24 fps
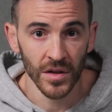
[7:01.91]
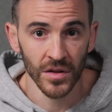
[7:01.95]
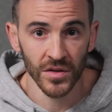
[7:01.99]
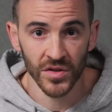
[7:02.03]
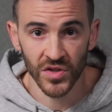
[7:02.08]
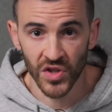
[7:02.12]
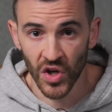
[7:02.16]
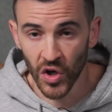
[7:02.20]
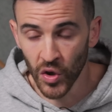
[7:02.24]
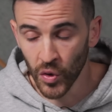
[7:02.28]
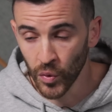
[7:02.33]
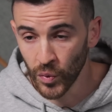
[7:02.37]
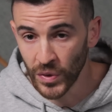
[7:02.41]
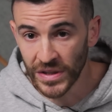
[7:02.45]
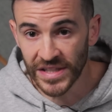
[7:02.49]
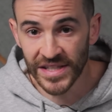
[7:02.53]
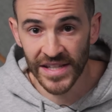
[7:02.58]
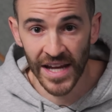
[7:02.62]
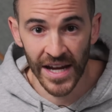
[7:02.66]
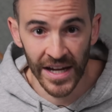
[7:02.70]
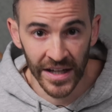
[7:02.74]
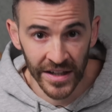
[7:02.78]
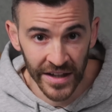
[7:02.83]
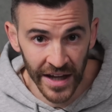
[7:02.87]
So we
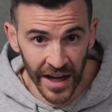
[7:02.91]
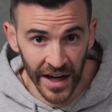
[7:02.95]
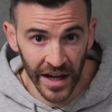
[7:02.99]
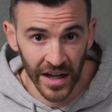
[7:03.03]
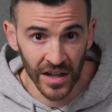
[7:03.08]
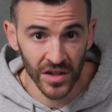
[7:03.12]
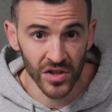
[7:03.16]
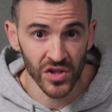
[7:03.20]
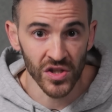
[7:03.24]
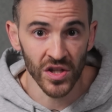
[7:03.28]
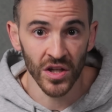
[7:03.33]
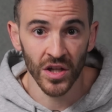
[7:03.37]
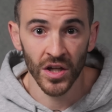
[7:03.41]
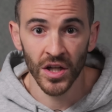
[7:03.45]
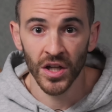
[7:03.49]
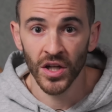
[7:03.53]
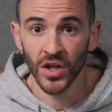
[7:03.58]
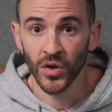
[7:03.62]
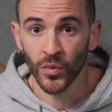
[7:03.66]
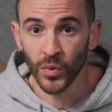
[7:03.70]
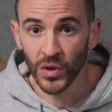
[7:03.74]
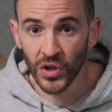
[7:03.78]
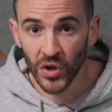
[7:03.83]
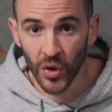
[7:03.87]
stay engaged,
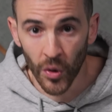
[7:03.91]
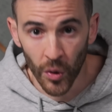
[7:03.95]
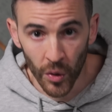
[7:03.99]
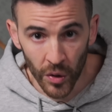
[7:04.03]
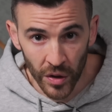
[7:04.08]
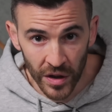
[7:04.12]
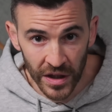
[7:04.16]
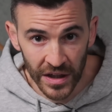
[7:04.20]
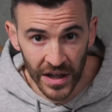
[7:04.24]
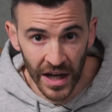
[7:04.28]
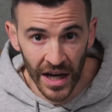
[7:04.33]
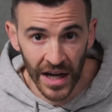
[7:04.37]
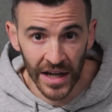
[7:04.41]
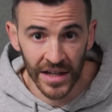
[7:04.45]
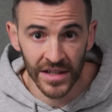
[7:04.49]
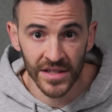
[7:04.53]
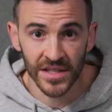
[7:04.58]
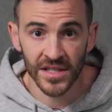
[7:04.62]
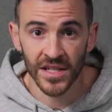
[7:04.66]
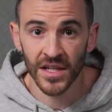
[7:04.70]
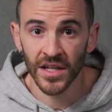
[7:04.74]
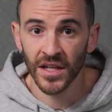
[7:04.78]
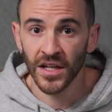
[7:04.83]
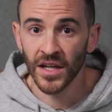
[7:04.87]
we
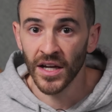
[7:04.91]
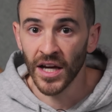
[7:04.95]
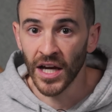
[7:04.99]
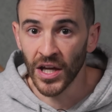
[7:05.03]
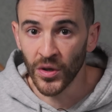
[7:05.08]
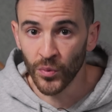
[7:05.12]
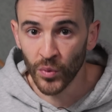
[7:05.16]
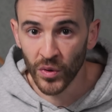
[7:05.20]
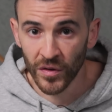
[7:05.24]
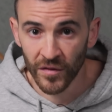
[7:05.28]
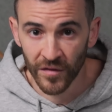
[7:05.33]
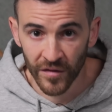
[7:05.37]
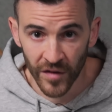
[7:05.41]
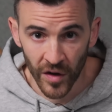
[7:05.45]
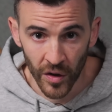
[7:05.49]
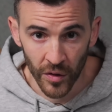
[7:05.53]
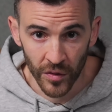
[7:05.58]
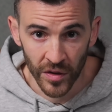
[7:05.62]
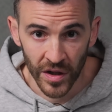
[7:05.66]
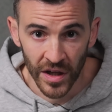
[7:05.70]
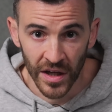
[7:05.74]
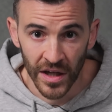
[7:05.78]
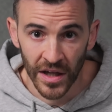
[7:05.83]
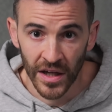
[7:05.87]
organize, and we
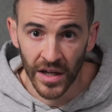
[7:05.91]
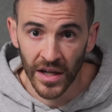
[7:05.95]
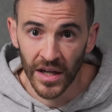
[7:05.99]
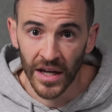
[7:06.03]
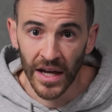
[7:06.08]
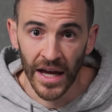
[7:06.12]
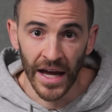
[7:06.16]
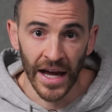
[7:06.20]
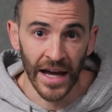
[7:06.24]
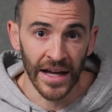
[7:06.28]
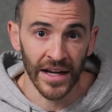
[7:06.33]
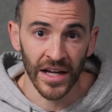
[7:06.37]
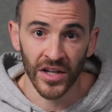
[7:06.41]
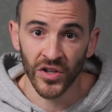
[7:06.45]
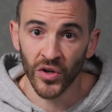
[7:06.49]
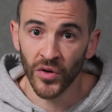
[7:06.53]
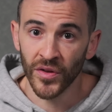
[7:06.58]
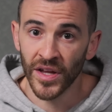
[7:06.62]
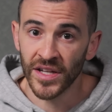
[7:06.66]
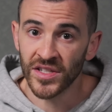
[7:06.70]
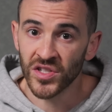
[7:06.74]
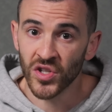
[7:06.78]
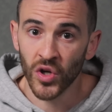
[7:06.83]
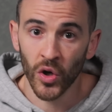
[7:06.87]
vote. And I know
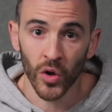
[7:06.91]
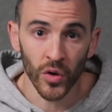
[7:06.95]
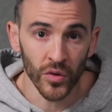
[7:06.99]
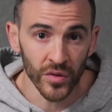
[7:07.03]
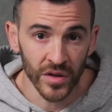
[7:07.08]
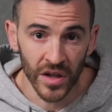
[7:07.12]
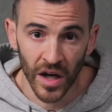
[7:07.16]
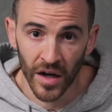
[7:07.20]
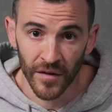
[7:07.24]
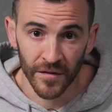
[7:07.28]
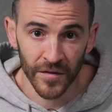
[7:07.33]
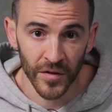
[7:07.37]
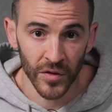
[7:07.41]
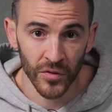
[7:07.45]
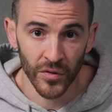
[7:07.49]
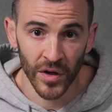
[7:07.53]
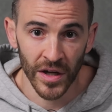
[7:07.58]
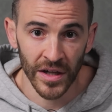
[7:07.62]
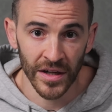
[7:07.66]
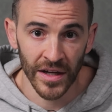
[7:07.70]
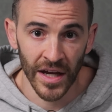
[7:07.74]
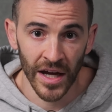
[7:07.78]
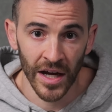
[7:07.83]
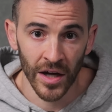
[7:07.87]
that's cold comfort
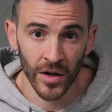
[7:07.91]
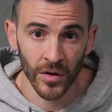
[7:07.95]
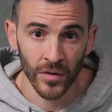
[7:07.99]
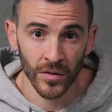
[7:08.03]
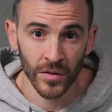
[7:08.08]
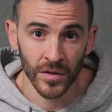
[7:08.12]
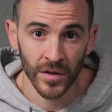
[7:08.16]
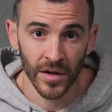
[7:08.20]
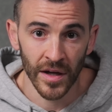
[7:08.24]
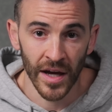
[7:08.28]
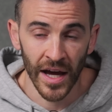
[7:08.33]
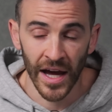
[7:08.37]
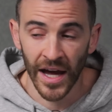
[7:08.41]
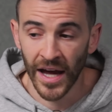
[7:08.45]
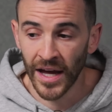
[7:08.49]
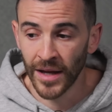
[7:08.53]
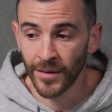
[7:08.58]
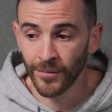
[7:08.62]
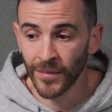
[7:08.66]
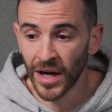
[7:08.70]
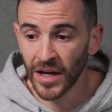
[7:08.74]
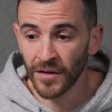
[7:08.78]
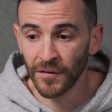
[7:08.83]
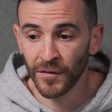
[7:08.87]
right now
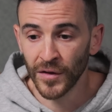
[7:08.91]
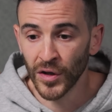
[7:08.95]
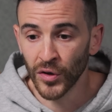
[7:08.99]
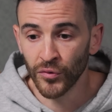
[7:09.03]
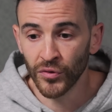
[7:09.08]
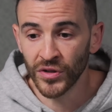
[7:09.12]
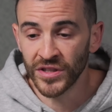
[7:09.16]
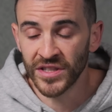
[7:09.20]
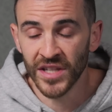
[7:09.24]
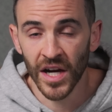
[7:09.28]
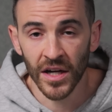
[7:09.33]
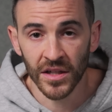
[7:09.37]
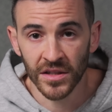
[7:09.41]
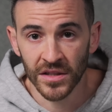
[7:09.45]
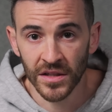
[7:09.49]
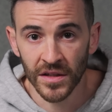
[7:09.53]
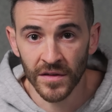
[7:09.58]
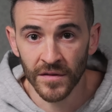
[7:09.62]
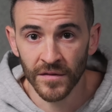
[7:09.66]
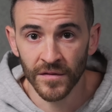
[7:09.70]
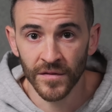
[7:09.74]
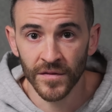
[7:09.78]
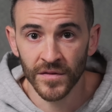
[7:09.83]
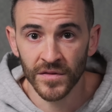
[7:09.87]
and might feel
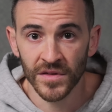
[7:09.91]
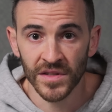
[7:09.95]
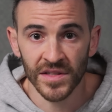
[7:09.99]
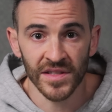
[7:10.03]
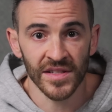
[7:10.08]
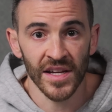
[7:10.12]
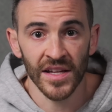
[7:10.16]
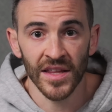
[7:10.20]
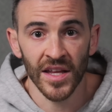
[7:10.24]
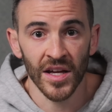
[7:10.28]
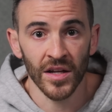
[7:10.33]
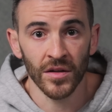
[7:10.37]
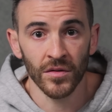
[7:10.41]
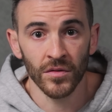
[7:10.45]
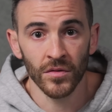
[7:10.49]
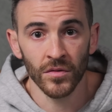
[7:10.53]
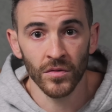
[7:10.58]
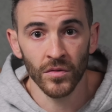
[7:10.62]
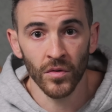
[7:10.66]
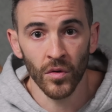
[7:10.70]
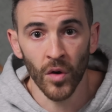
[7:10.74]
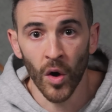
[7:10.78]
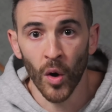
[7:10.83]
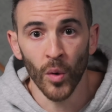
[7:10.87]
reductive to say that
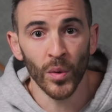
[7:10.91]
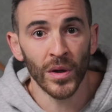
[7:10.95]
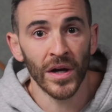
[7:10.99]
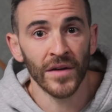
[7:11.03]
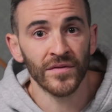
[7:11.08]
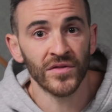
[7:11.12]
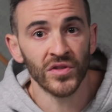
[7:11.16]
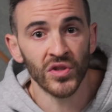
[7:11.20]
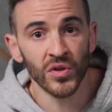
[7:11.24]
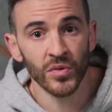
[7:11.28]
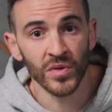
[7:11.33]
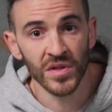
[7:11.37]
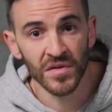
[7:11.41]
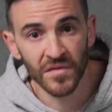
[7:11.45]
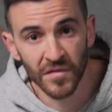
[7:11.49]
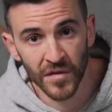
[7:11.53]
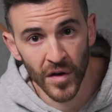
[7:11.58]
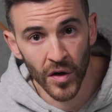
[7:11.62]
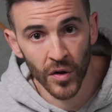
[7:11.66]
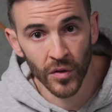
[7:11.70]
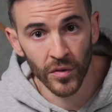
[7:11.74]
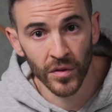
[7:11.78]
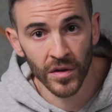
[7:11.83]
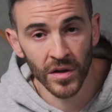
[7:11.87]
all we have to do is
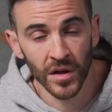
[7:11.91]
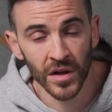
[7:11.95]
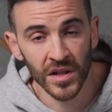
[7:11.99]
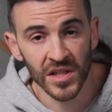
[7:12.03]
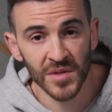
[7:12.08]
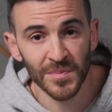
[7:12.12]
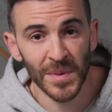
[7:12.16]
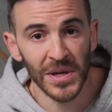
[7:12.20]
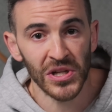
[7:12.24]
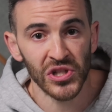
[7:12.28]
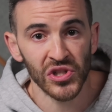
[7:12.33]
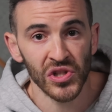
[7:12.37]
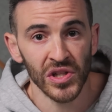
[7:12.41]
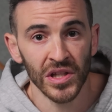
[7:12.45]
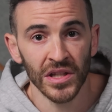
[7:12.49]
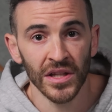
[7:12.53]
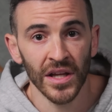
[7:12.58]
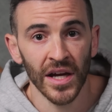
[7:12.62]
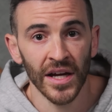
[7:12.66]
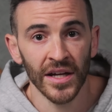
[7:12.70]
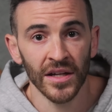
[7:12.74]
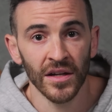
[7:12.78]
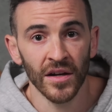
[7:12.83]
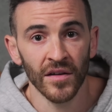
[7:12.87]
vote, especially in
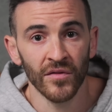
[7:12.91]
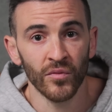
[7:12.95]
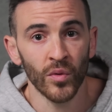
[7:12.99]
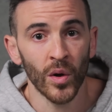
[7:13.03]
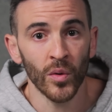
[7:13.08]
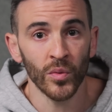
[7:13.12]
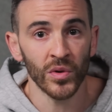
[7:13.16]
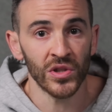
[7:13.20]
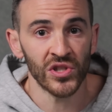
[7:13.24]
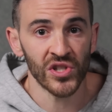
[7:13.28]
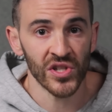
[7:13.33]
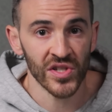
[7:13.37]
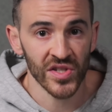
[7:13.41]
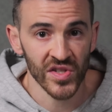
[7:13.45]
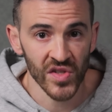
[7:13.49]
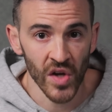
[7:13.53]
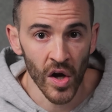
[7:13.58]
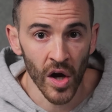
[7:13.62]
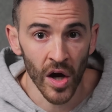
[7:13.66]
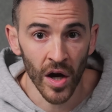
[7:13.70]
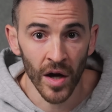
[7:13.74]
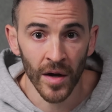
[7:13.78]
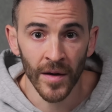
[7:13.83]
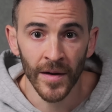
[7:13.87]
light of what we just
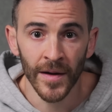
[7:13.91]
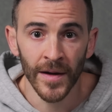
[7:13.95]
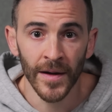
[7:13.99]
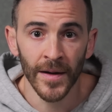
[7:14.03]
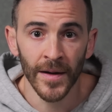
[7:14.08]
saw.